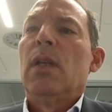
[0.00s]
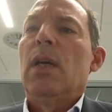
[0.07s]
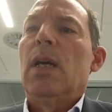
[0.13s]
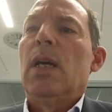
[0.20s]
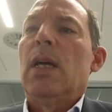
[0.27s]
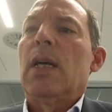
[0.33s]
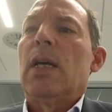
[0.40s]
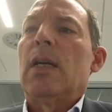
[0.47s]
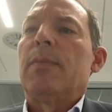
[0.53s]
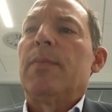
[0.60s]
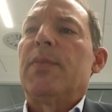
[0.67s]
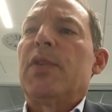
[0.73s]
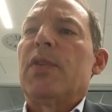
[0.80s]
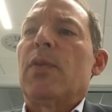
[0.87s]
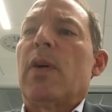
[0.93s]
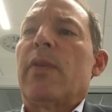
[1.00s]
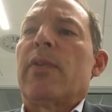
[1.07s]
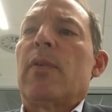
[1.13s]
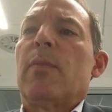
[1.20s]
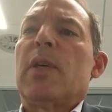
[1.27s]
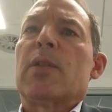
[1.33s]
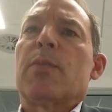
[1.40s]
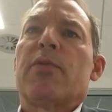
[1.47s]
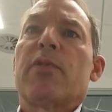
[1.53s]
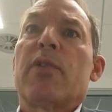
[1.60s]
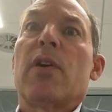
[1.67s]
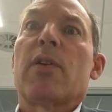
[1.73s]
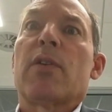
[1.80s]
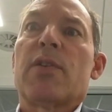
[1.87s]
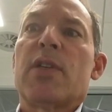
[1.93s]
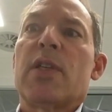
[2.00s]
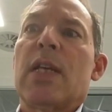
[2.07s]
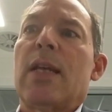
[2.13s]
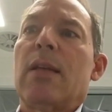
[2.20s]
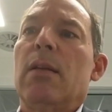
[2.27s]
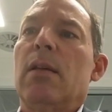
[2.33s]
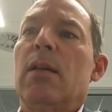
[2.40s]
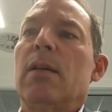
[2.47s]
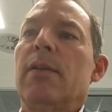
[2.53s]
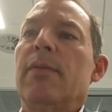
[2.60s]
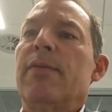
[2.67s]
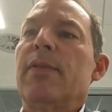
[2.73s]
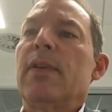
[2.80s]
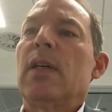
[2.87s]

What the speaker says: to offer a much broader set of